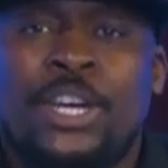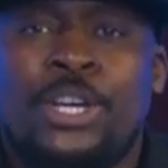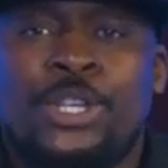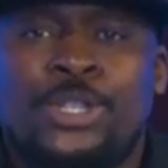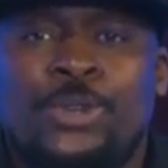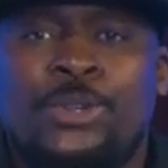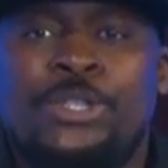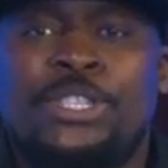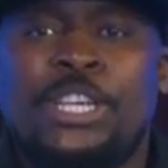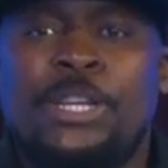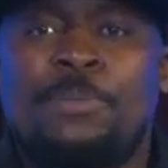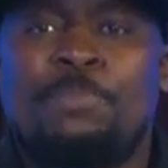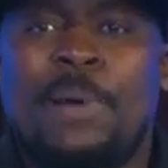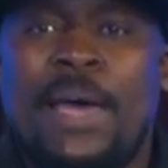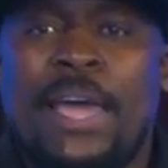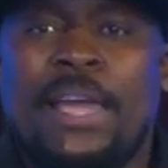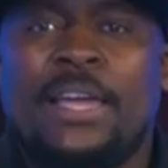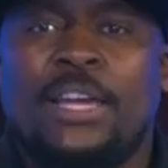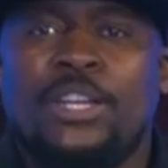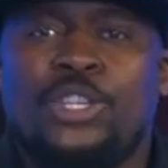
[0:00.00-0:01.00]
So sit
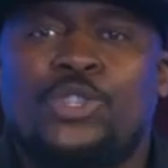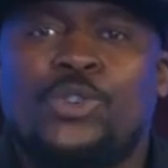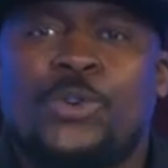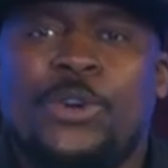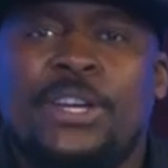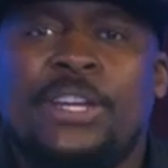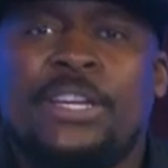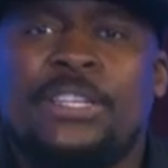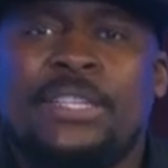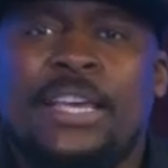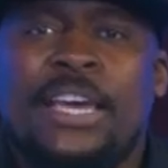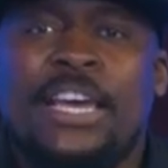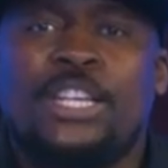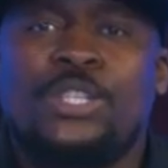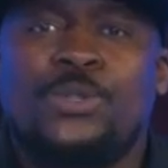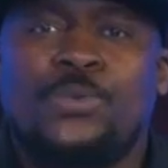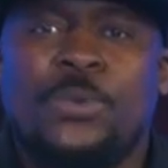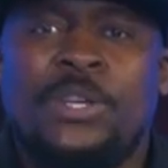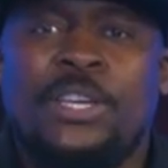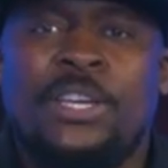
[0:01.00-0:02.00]
back and join us
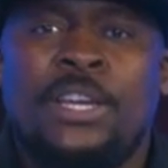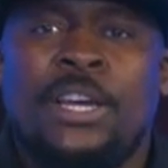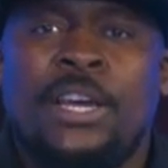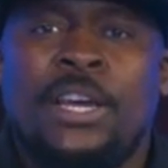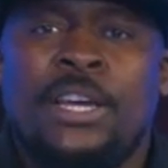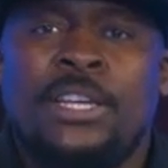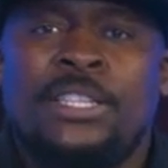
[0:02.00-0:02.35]
as we